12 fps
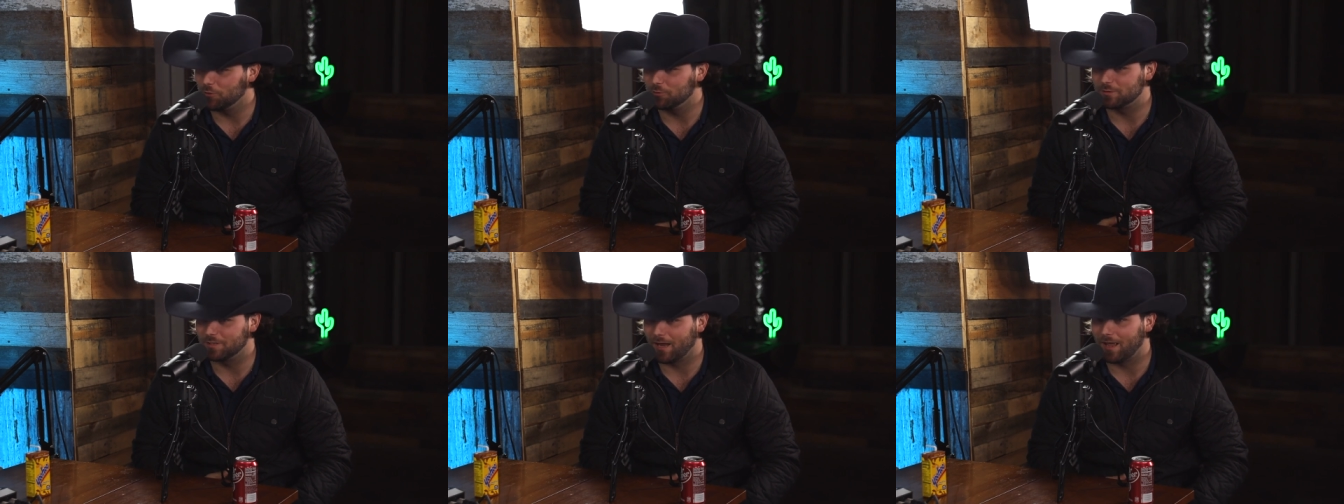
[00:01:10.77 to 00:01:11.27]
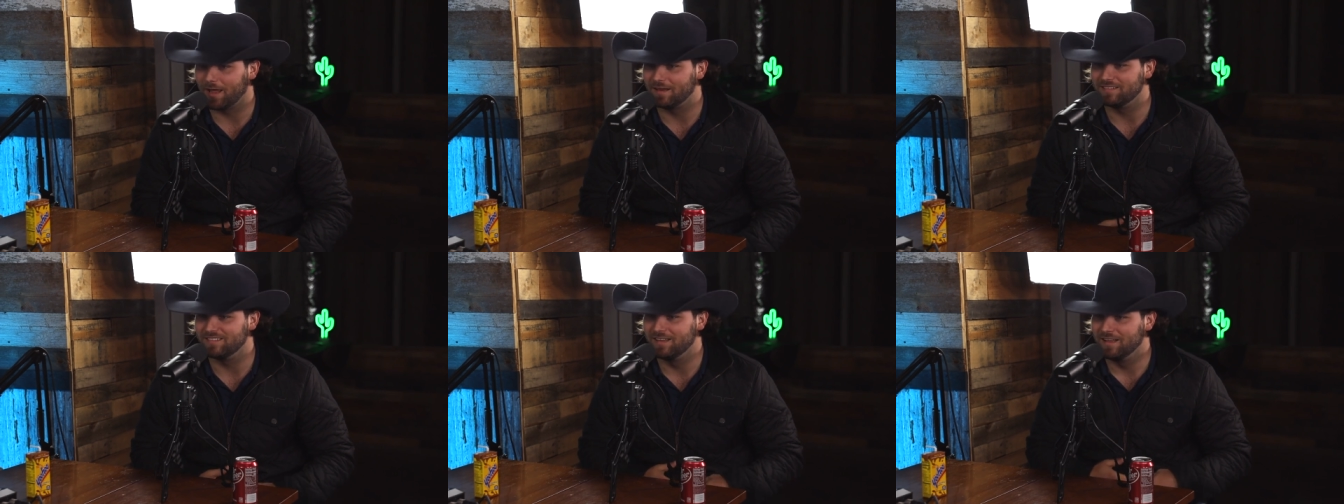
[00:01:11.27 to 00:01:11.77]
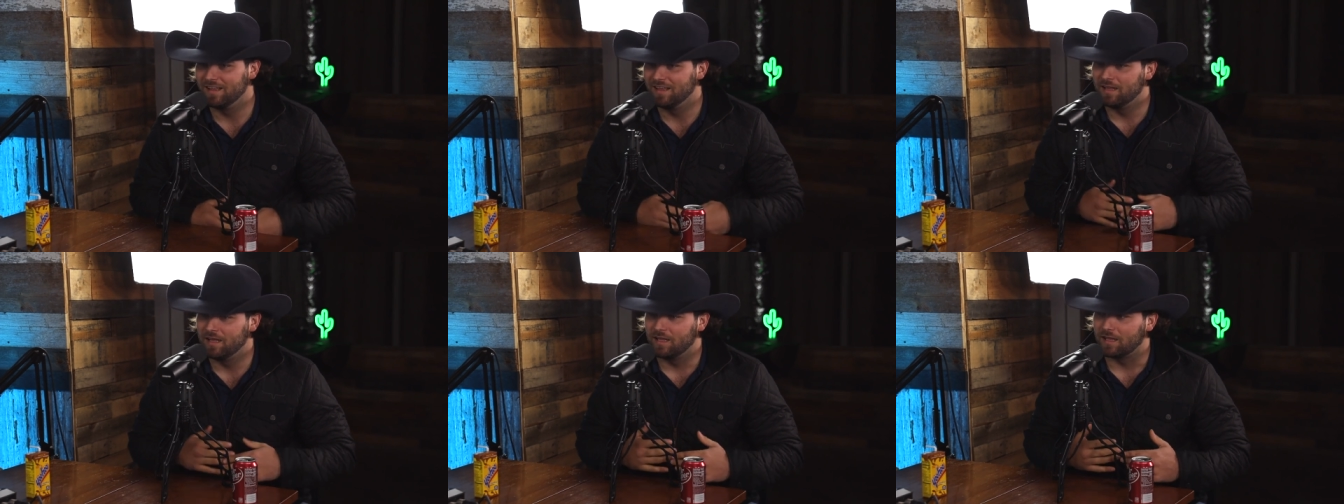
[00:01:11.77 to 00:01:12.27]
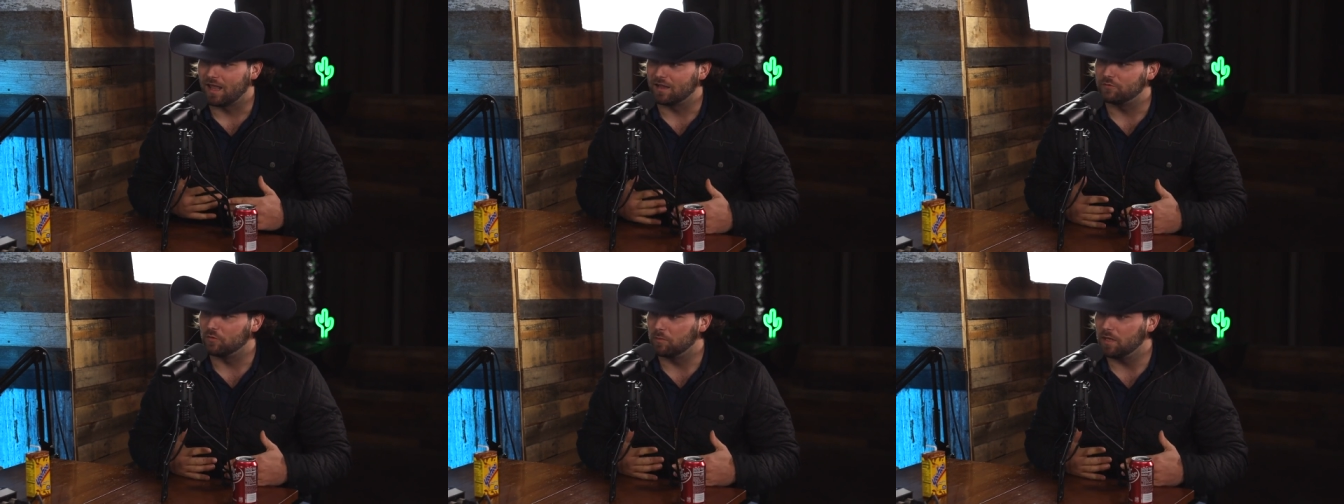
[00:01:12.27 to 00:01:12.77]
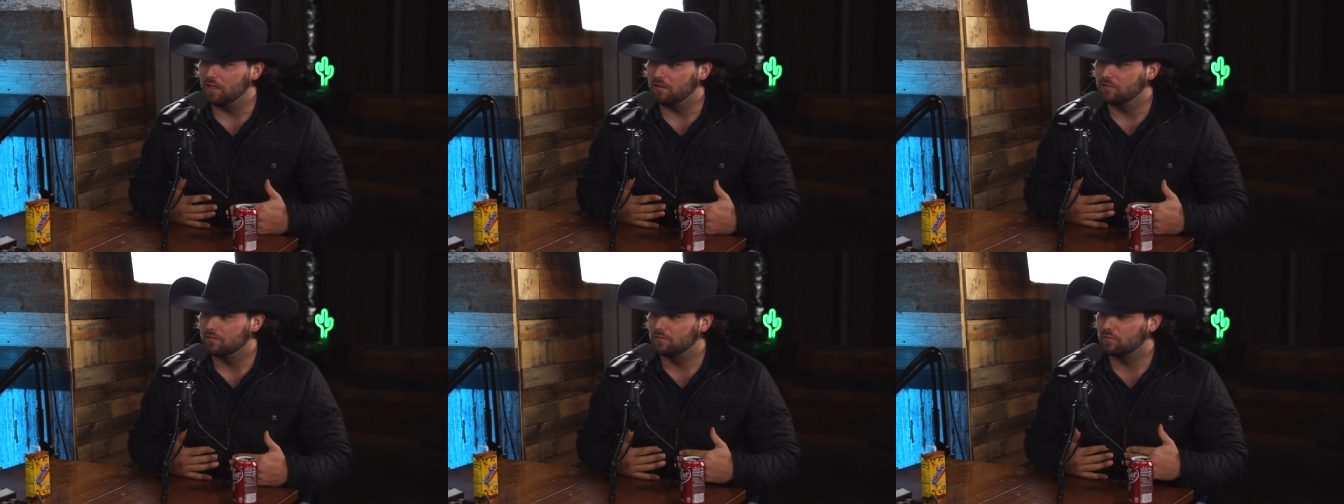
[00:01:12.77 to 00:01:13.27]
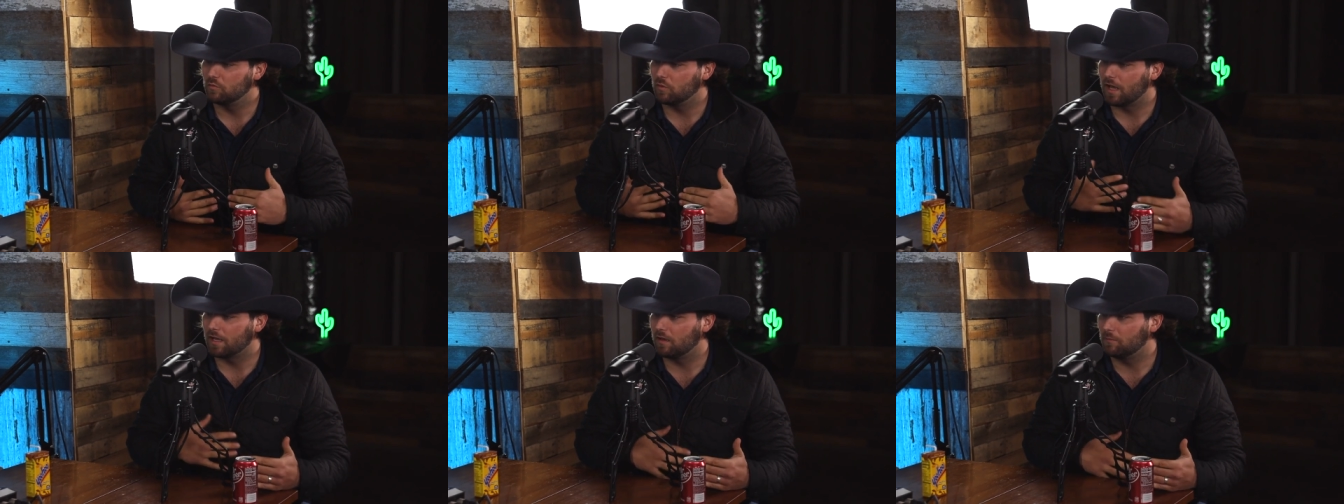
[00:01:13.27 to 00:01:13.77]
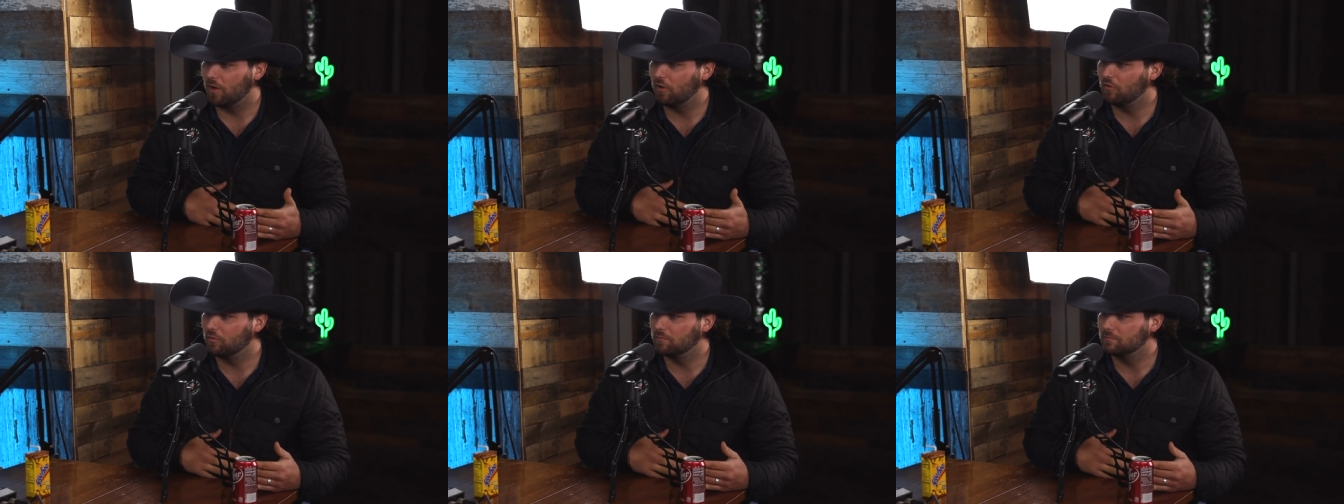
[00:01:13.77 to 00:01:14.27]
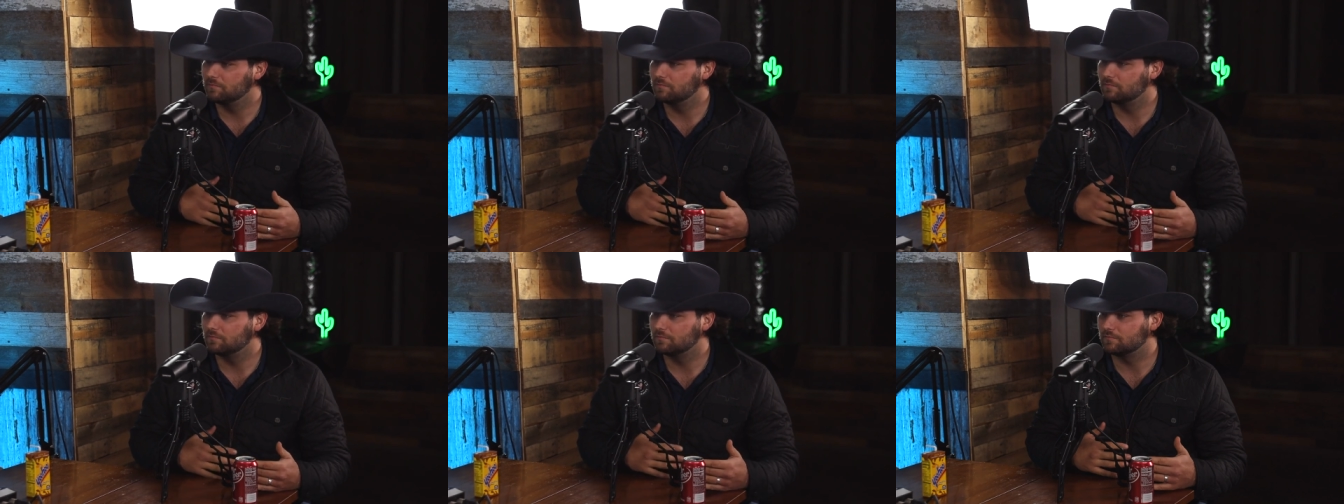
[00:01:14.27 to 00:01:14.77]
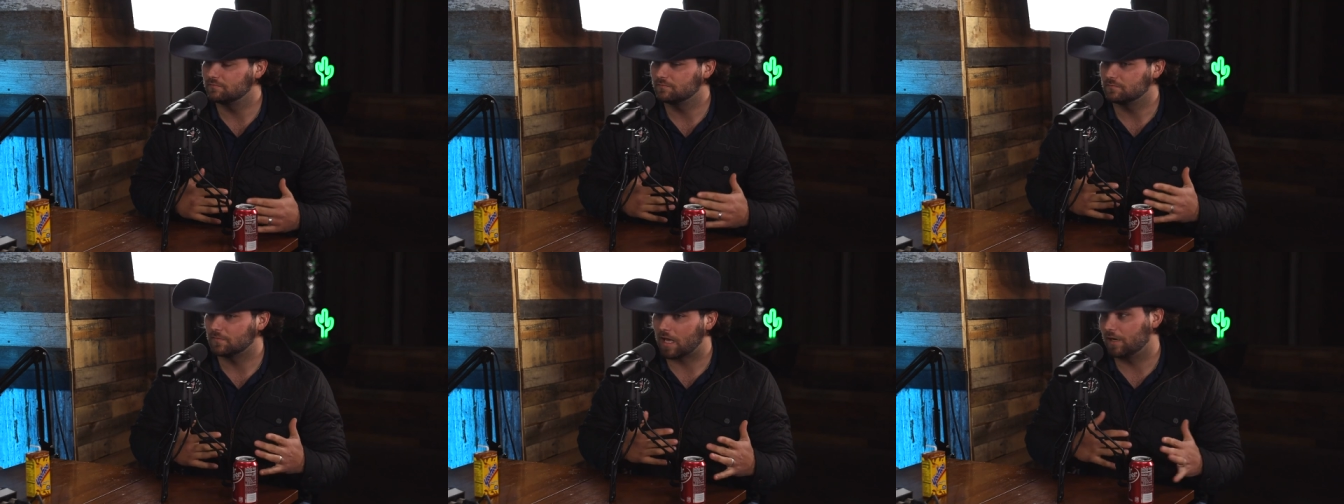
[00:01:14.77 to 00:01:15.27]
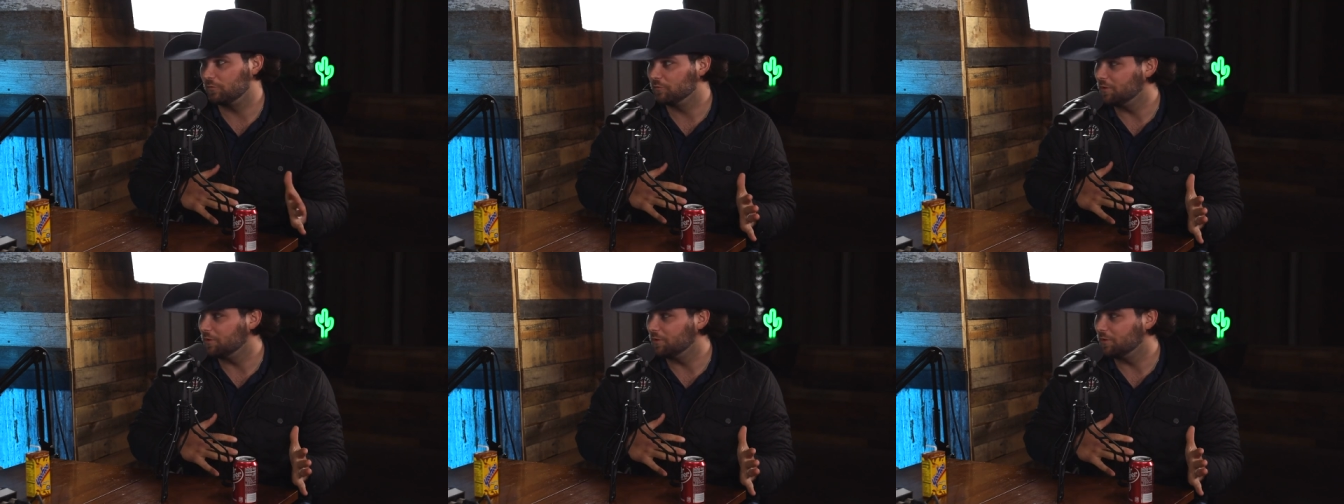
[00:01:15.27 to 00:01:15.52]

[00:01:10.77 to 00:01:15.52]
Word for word: boots and hat. And like for me, when I come home, I don't